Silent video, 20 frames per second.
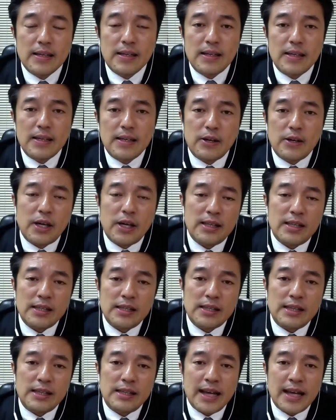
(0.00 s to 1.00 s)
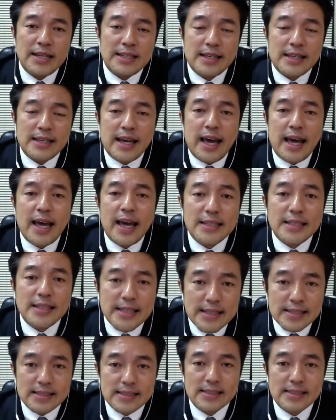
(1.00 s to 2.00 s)
in
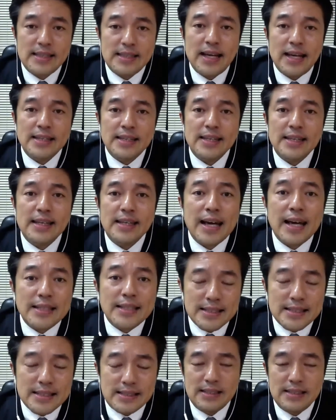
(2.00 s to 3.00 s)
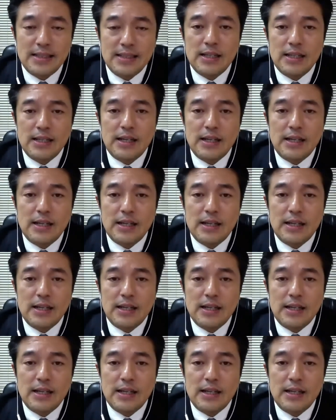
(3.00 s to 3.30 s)
1980s, 1990s,